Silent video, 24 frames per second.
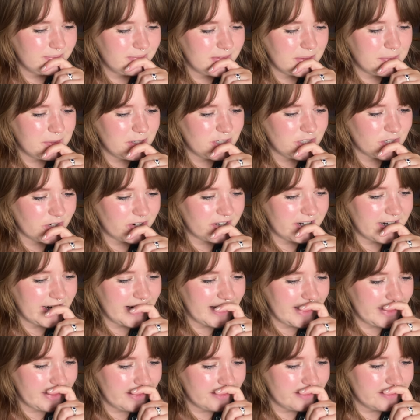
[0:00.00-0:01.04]
the
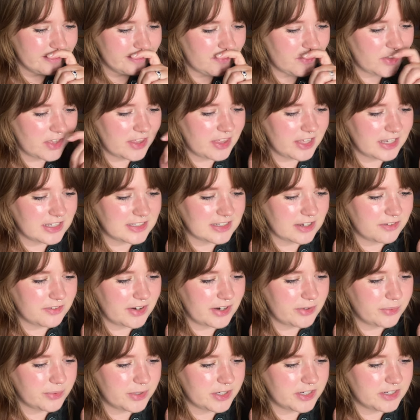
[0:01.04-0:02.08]
majority of the things I
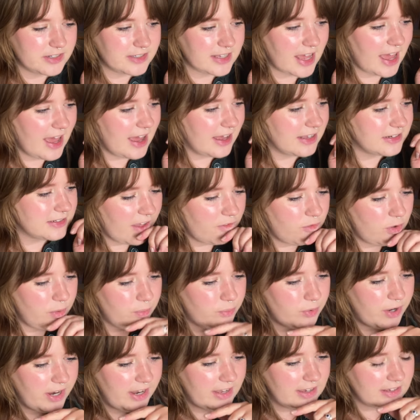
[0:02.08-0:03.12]
read were sad. If we
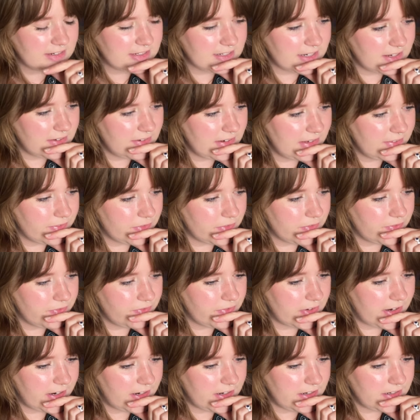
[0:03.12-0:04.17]
break it down even
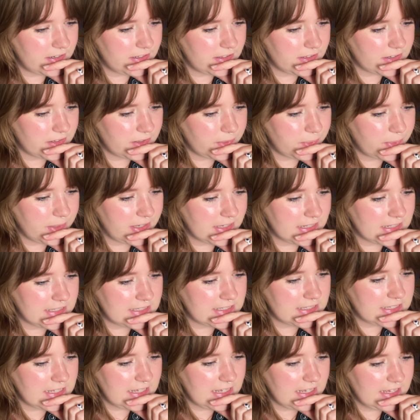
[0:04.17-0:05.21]
further, we can
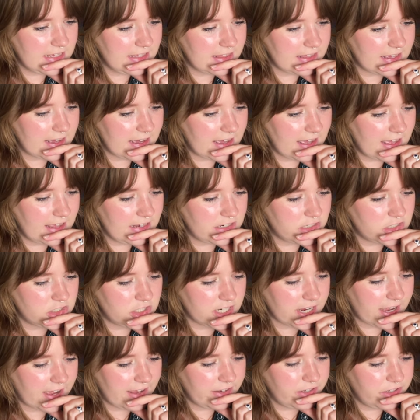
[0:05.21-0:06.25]
see that in
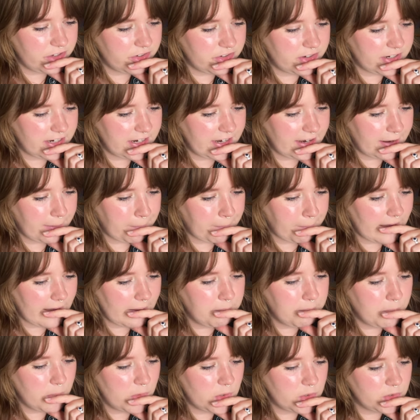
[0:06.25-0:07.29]
January, I
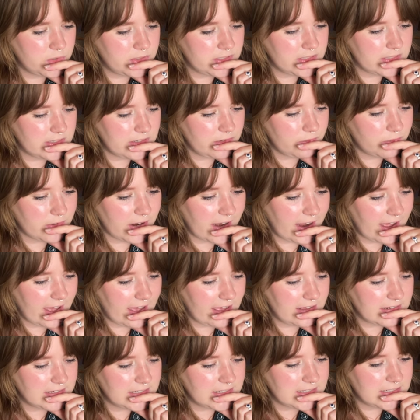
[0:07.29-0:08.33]
mostly
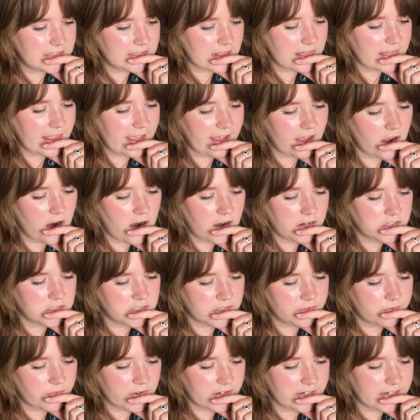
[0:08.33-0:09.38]
read
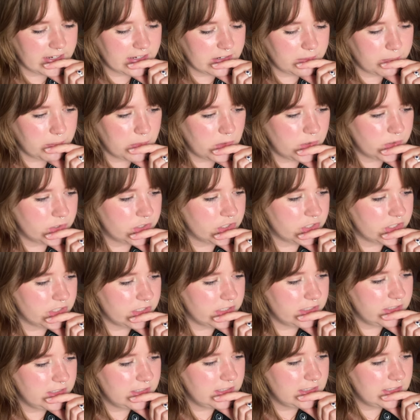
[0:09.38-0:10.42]
lighthearted, funny, and
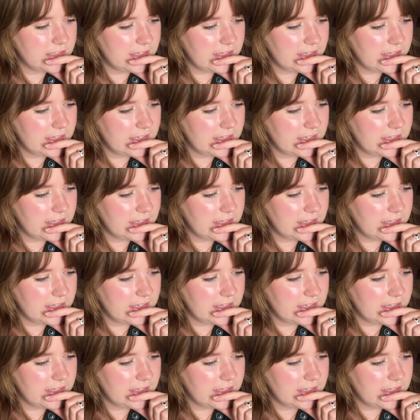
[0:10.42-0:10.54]
emotional.